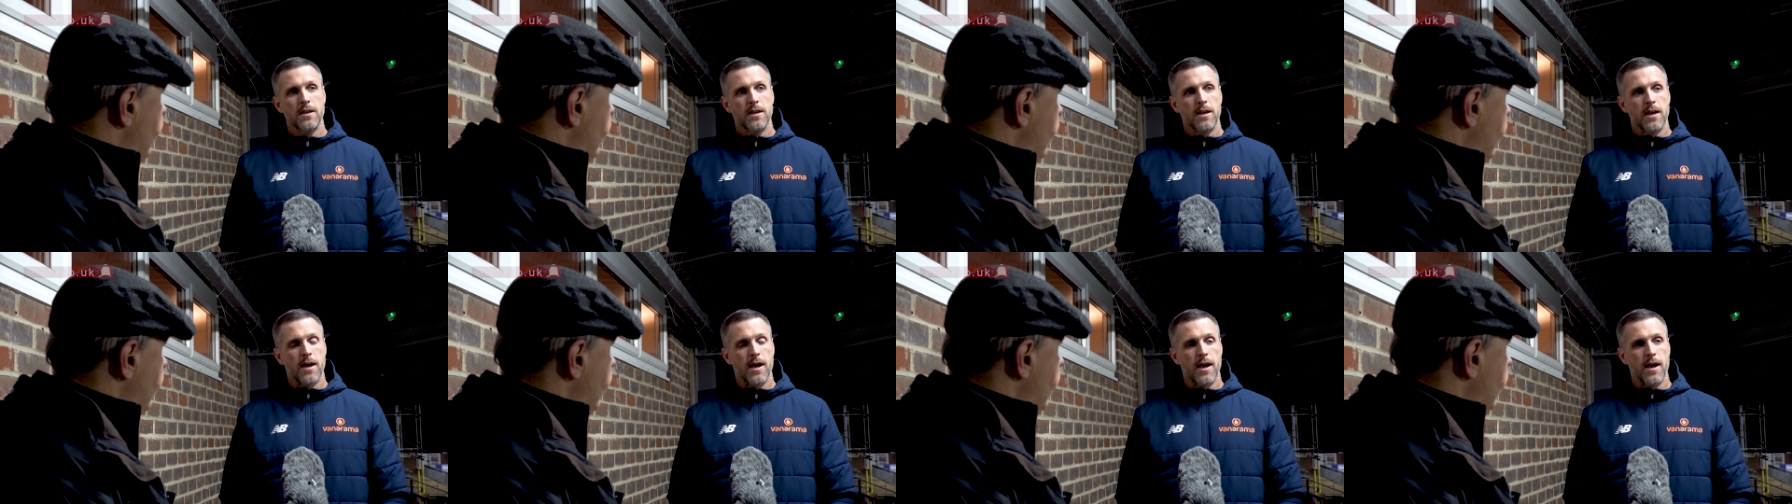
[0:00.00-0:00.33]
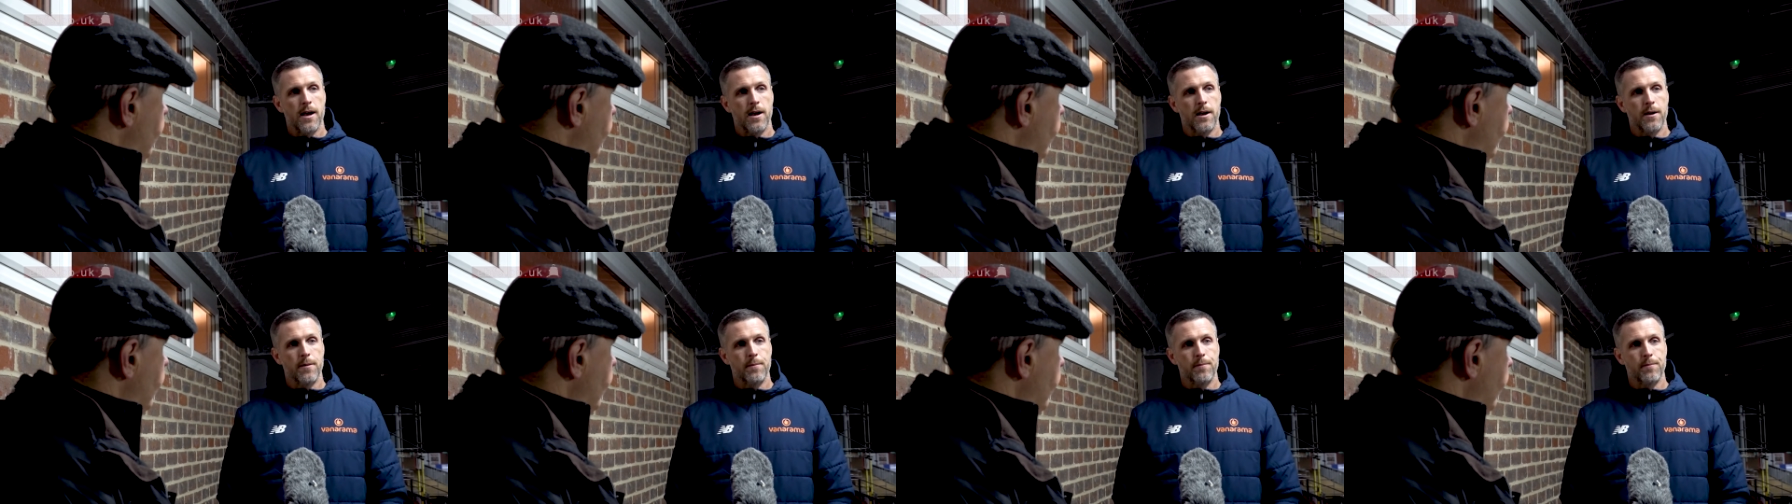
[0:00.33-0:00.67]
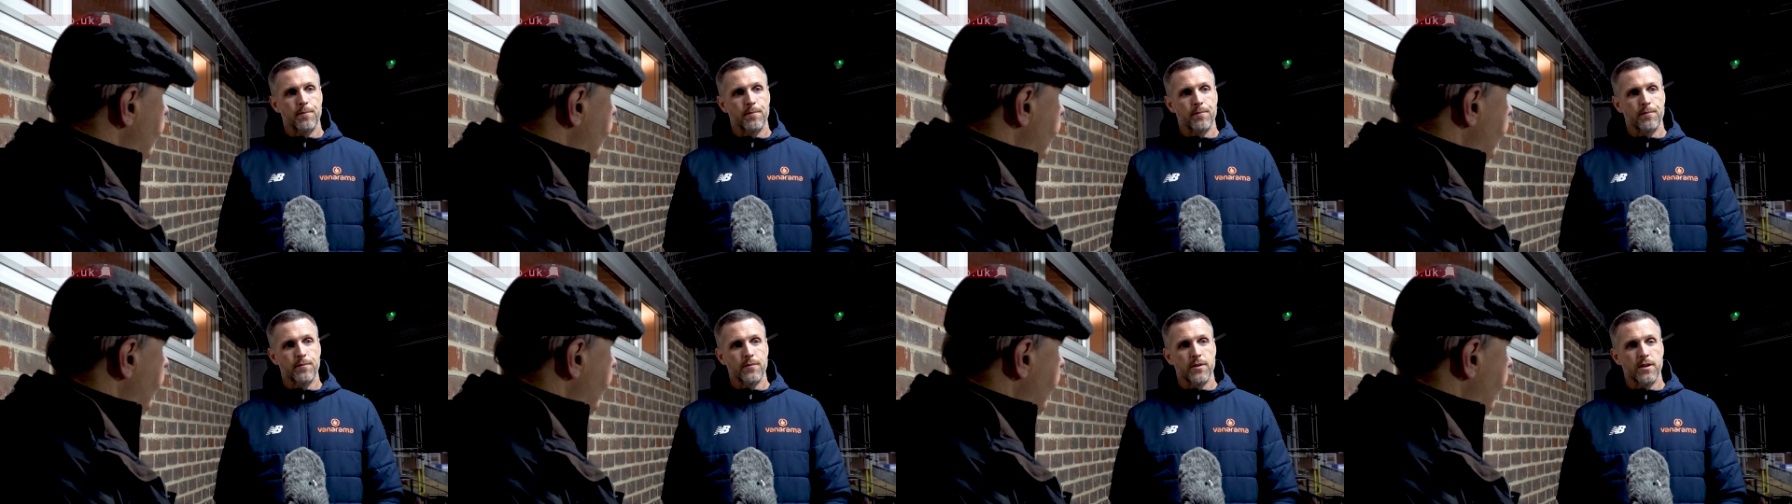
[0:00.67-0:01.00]
You
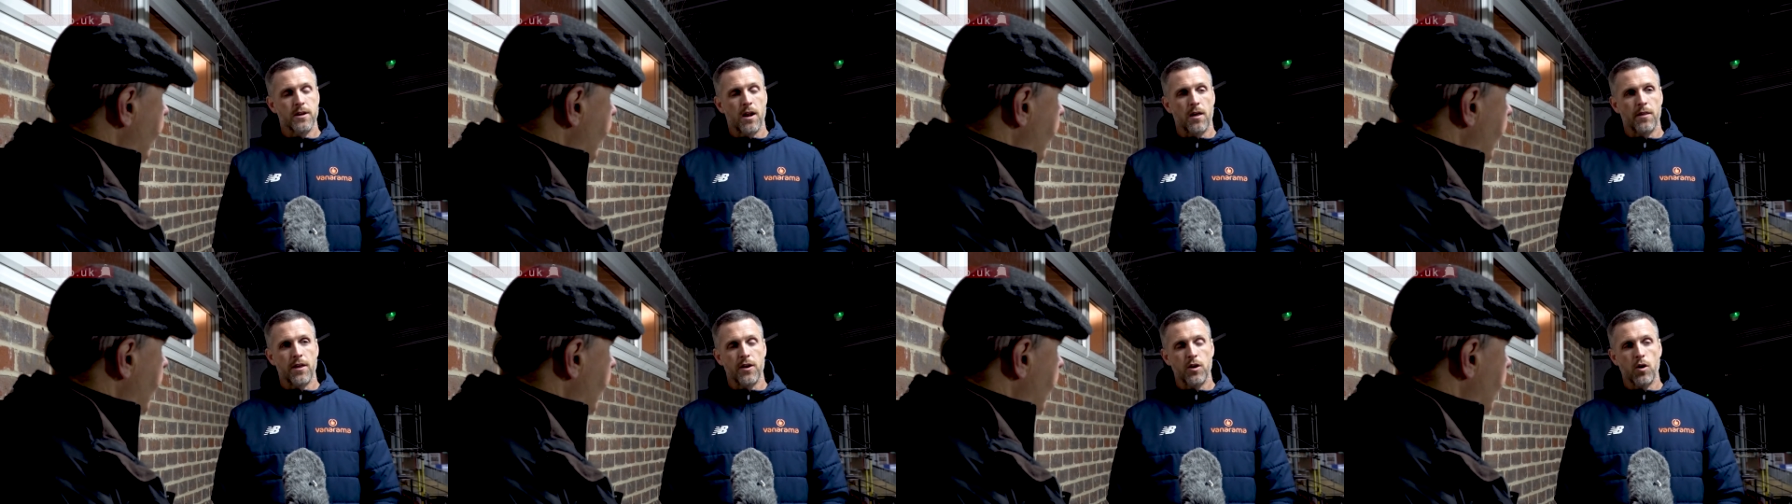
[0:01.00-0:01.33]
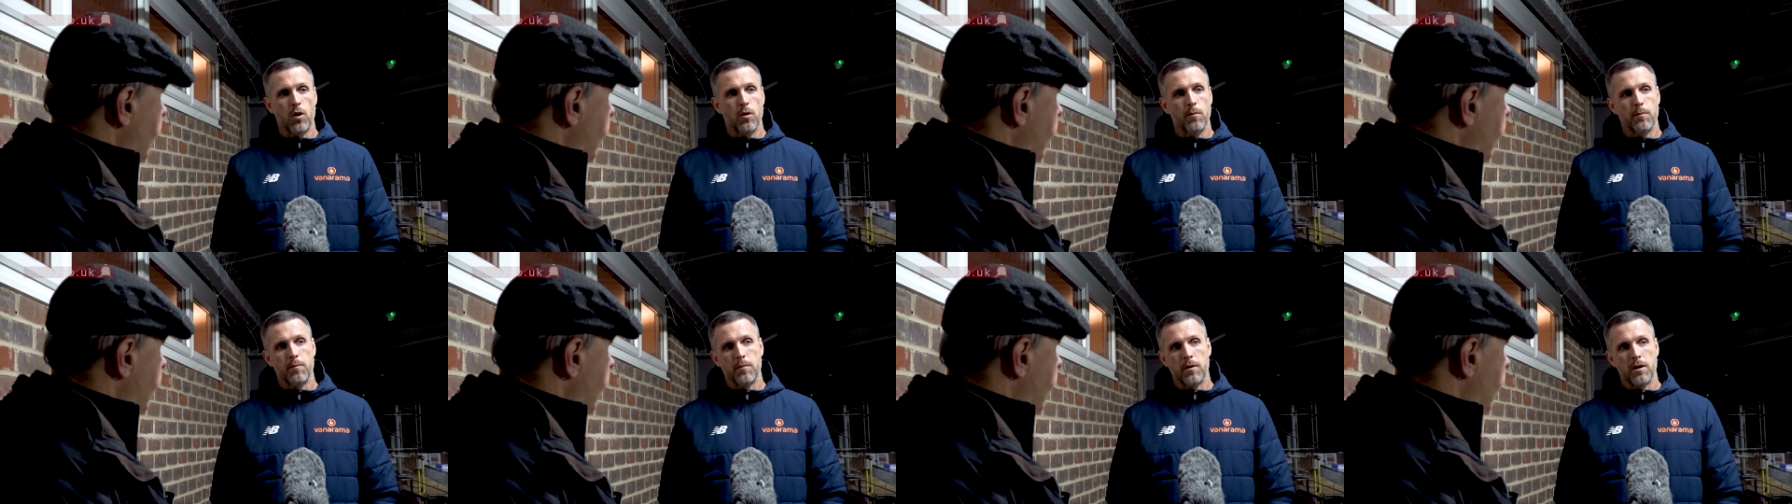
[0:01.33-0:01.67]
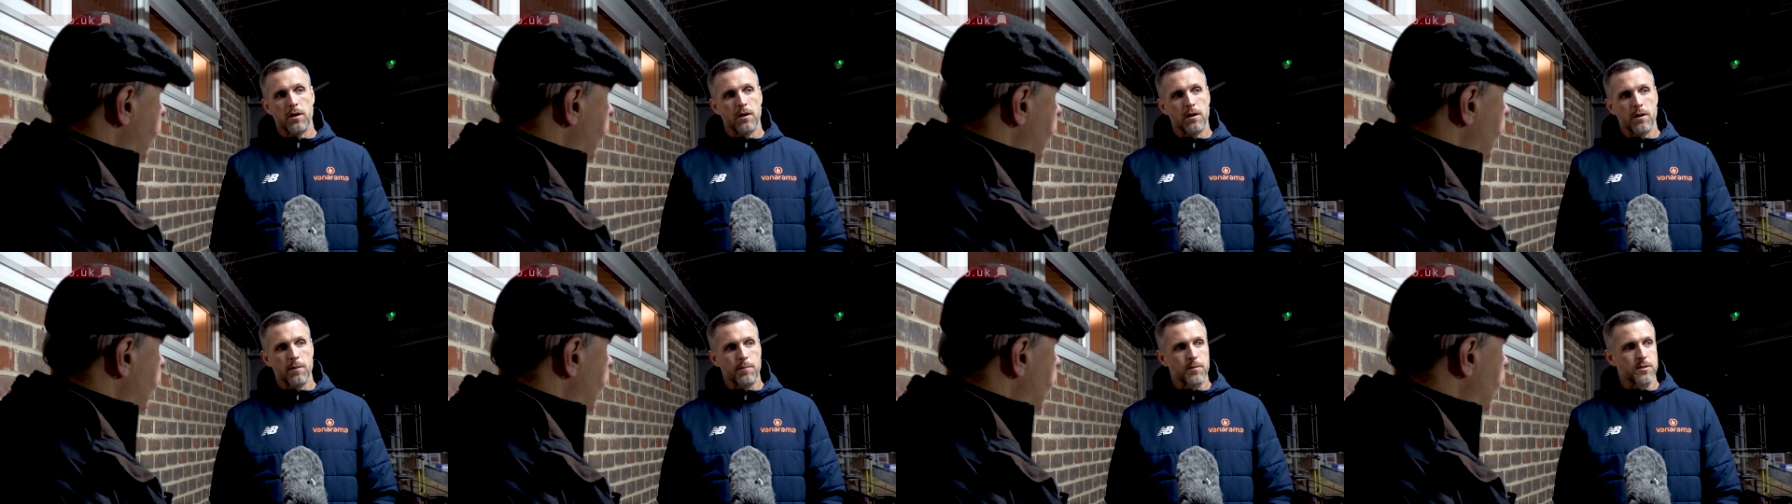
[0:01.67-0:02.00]
know, they're not
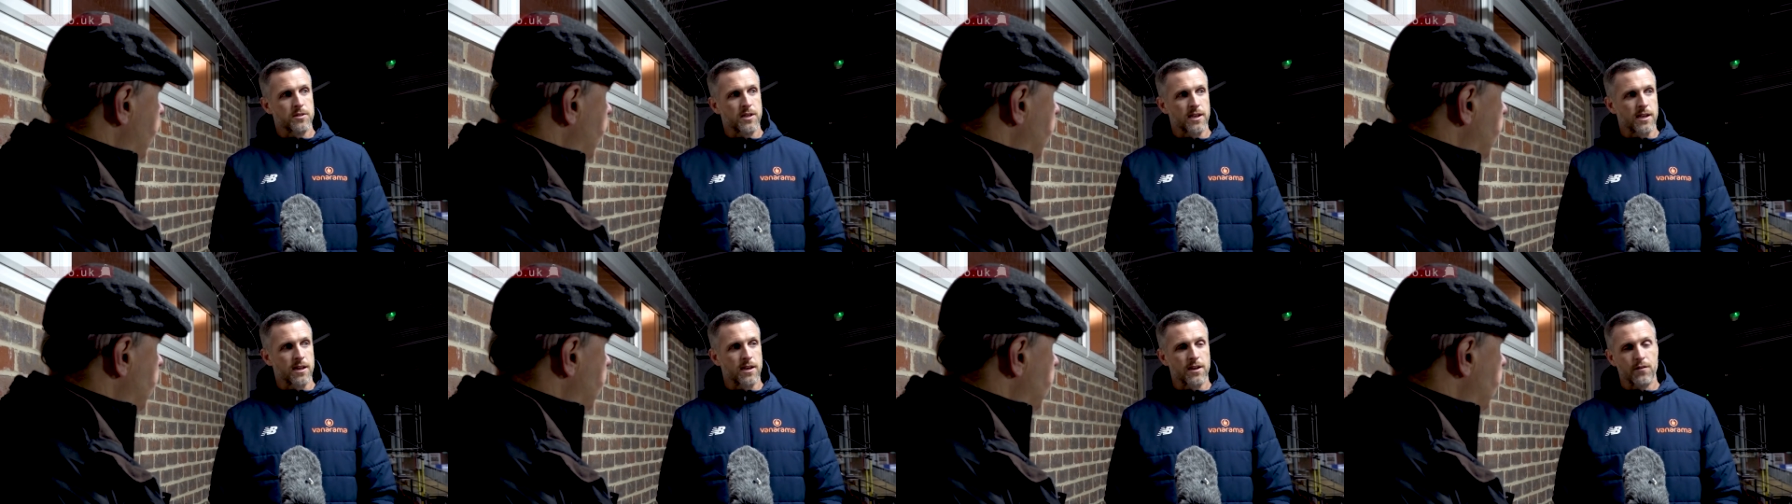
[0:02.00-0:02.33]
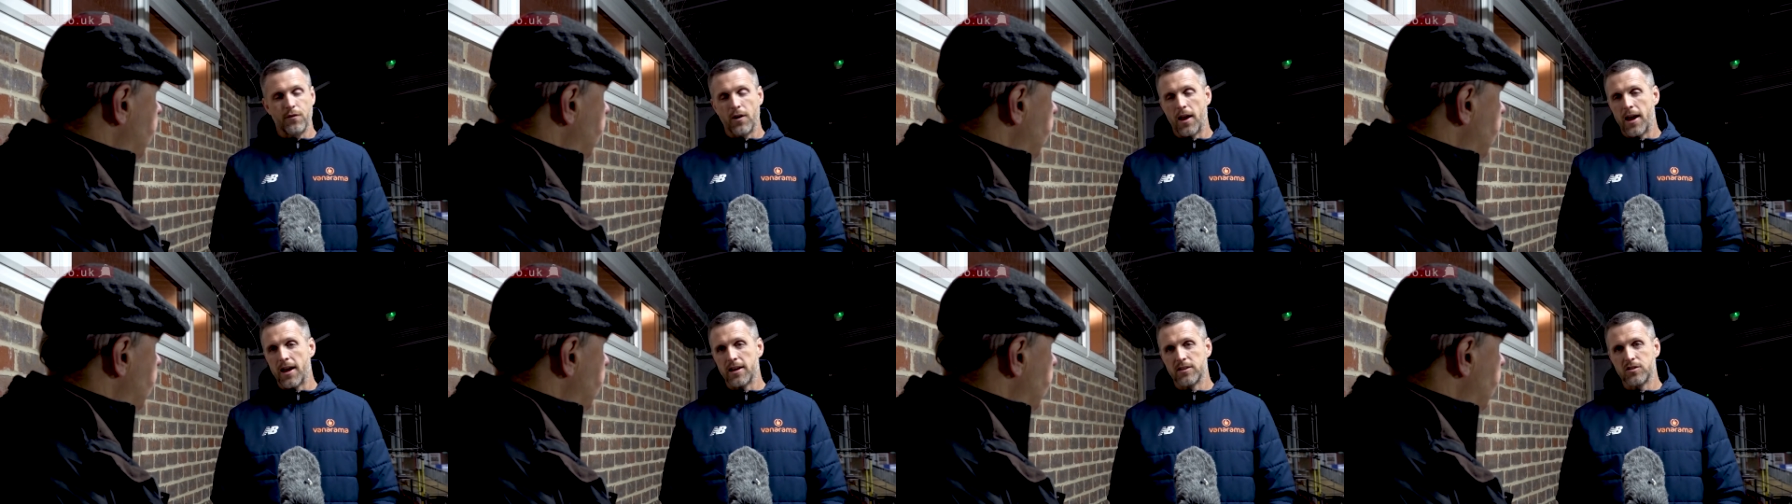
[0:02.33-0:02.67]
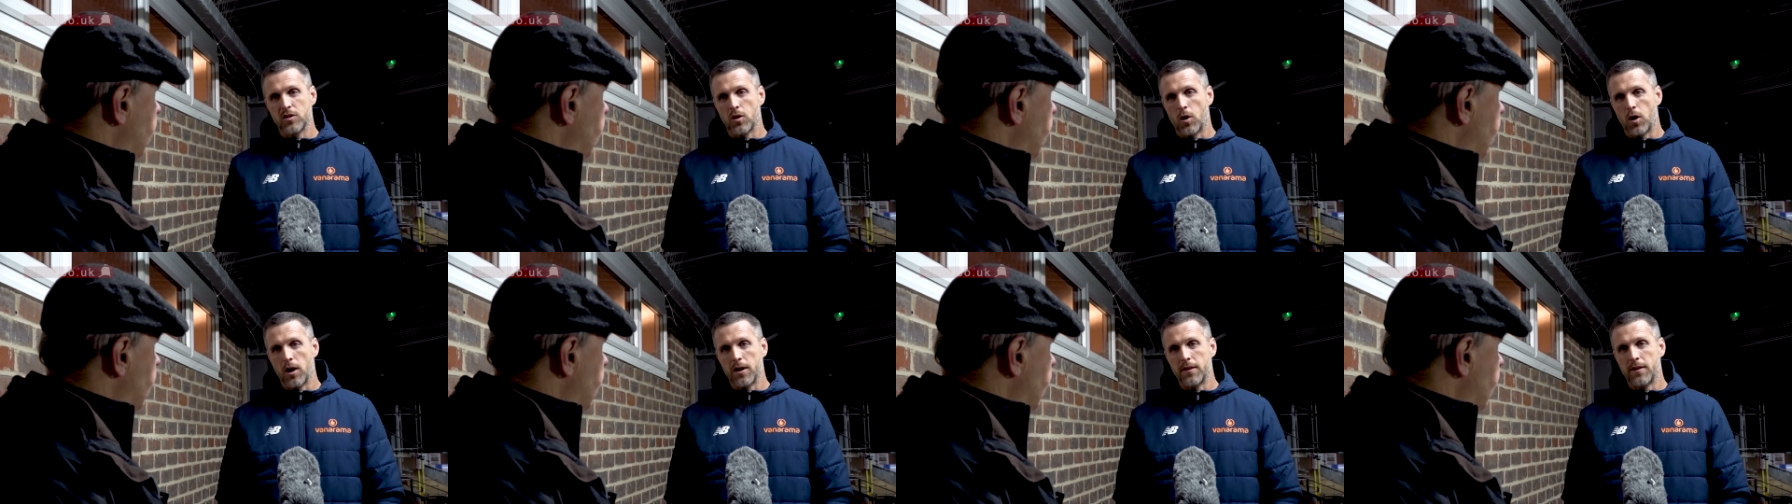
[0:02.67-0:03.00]
a particularly flair
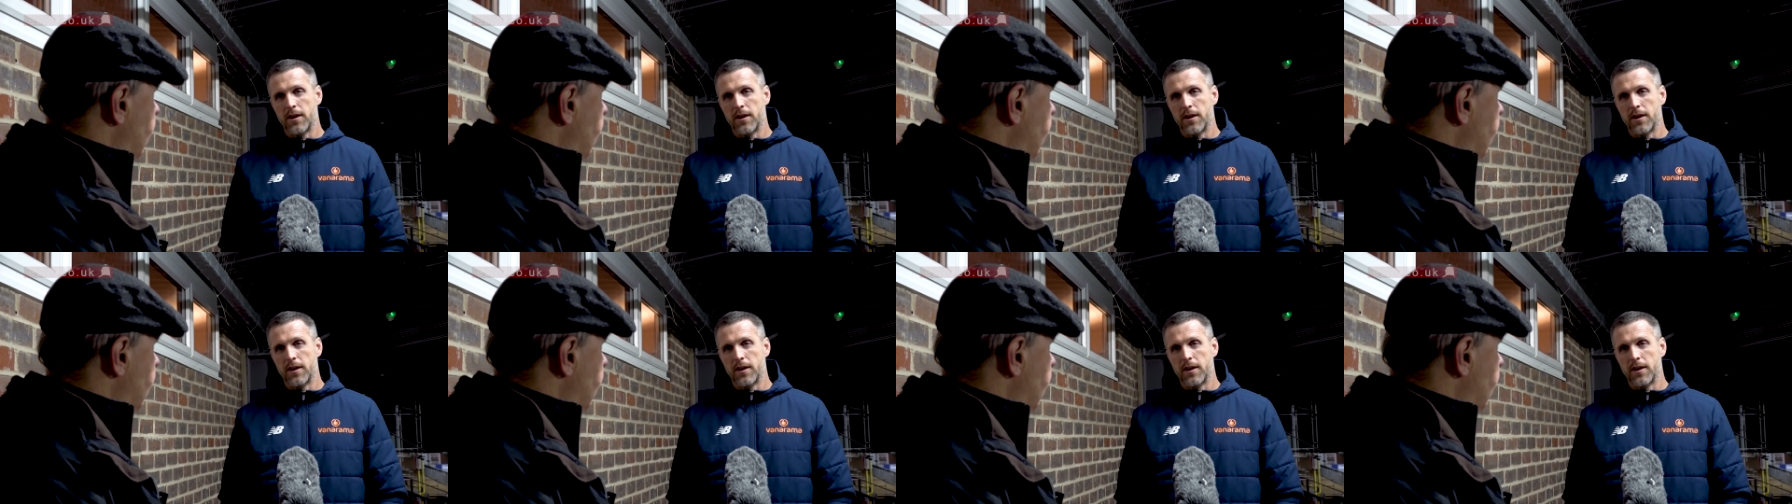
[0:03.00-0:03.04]
side.